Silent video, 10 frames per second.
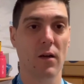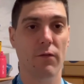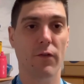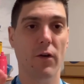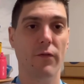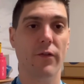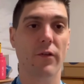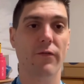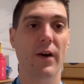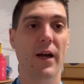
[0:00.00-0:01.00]

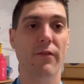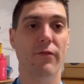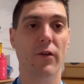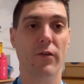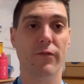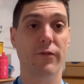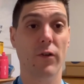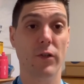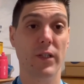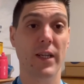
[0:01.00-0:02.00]
4:45,
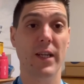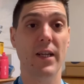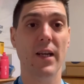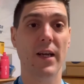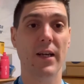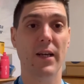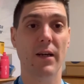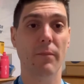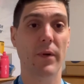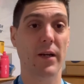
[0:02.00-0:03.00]
4:40
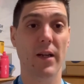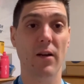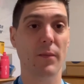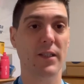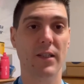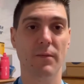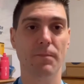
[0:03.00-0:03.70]
per kilometer,